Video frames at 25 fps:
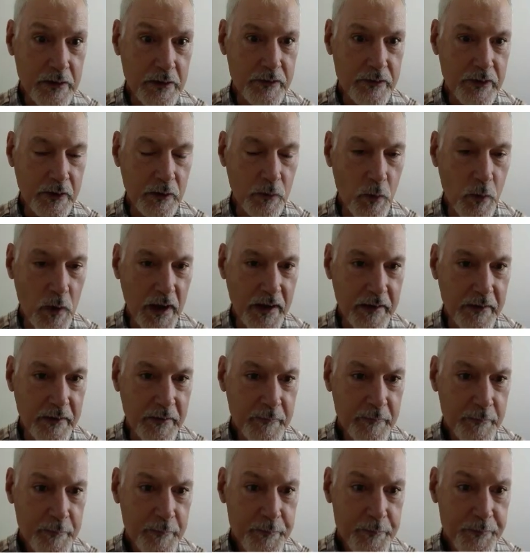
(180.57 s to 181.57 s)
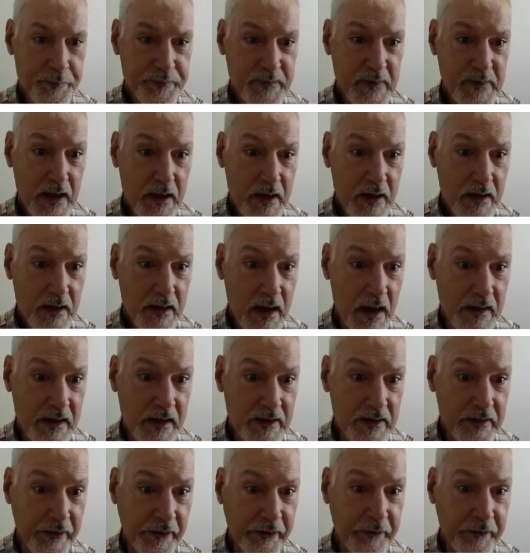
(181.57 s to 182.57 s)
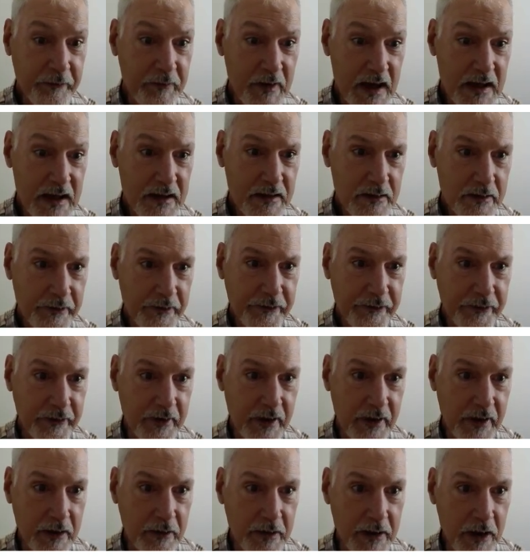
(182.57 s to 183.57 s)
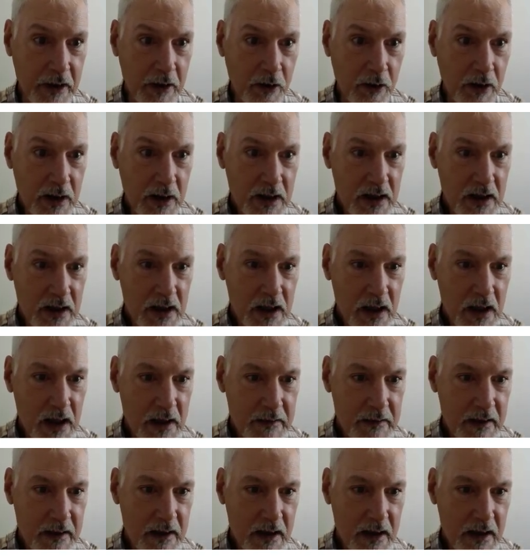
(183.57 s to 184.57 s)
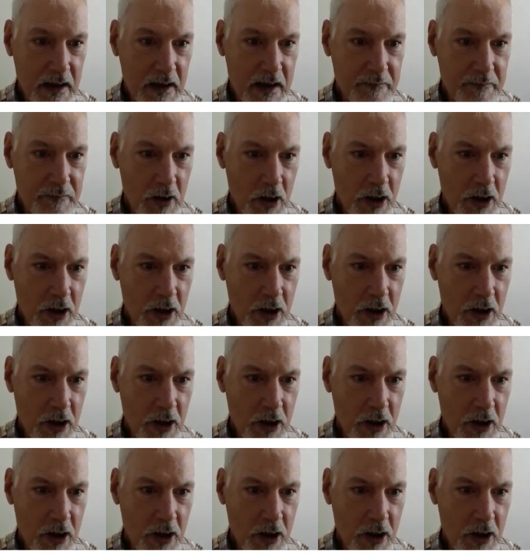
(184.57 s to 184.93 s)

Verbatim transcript: greater than 1. And in this final scenario, I,